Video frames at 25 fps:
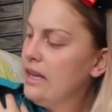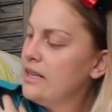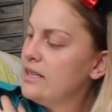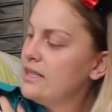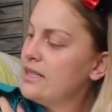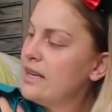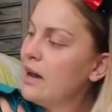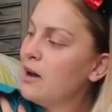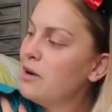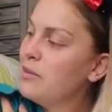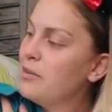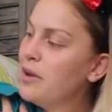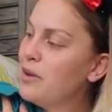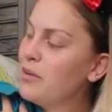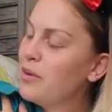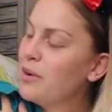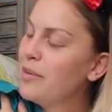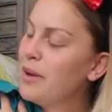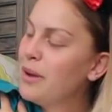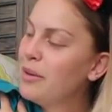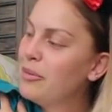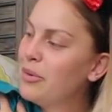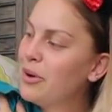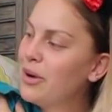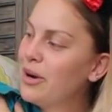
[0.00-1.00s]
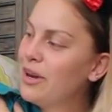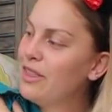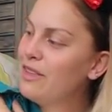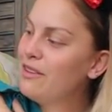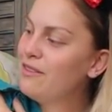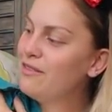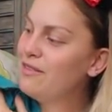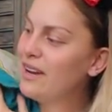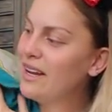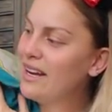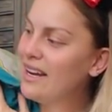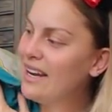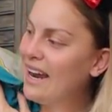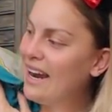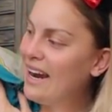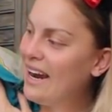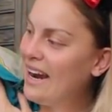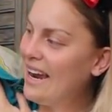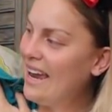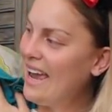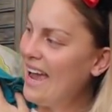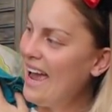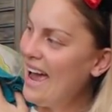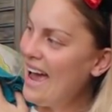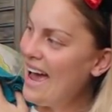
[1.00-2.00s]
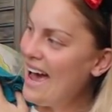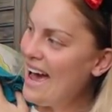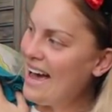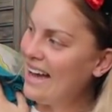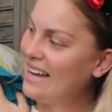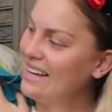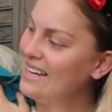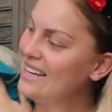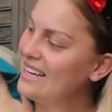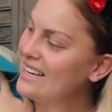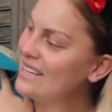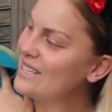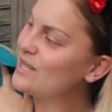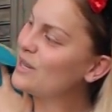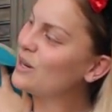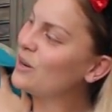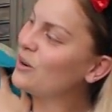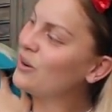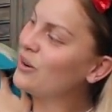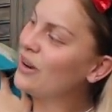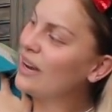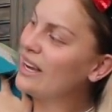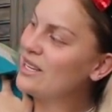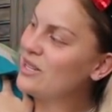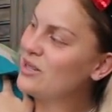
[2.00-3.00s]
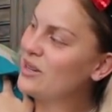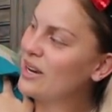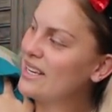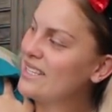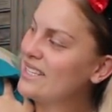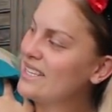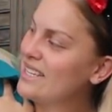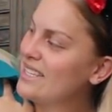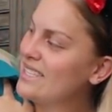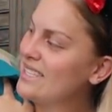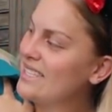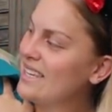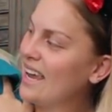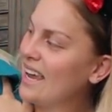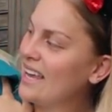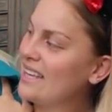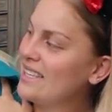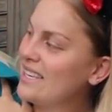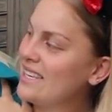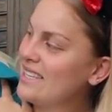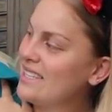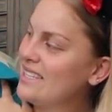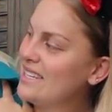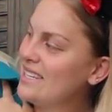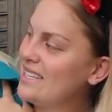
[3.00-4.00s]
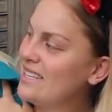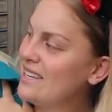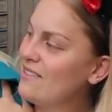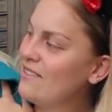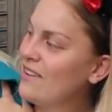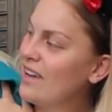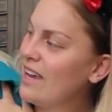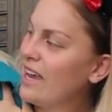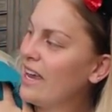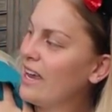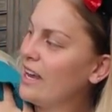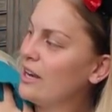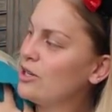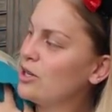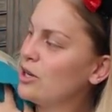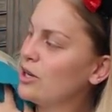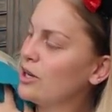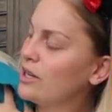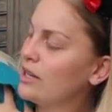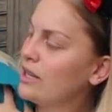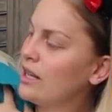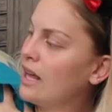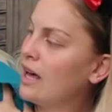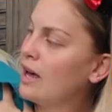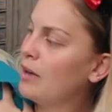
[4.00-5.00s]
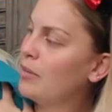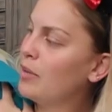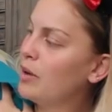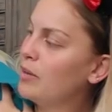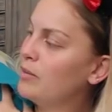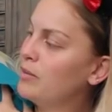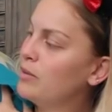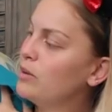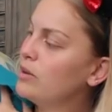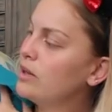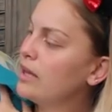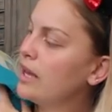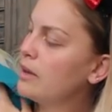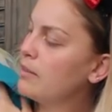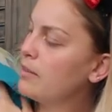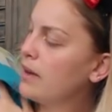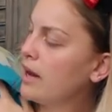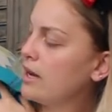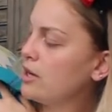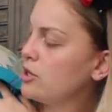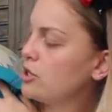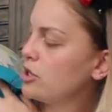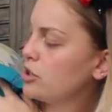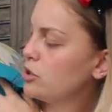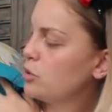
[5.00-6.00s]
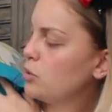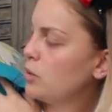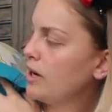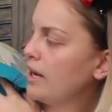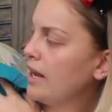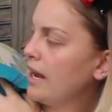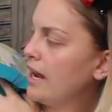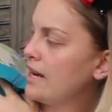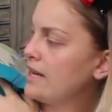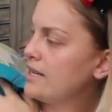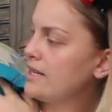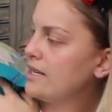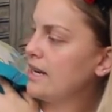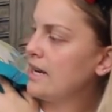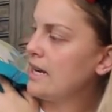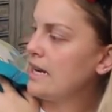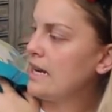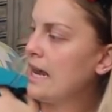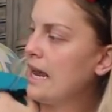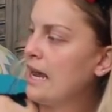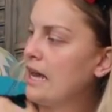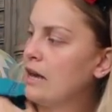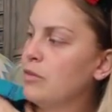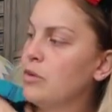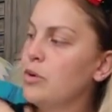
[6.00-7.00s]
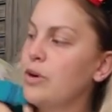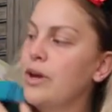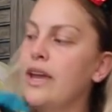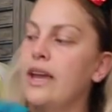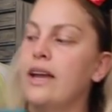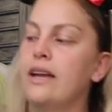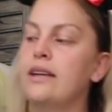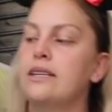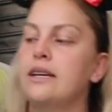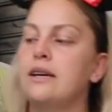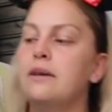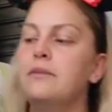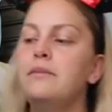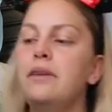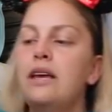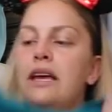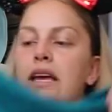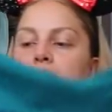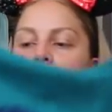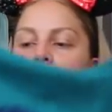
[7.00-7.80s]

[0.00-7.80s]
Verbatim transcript: to help me remember the fun night I had. So as you guys can see, it says Disney Vacation Club Moonlight Magic twenty eighteen Animal Kingdom,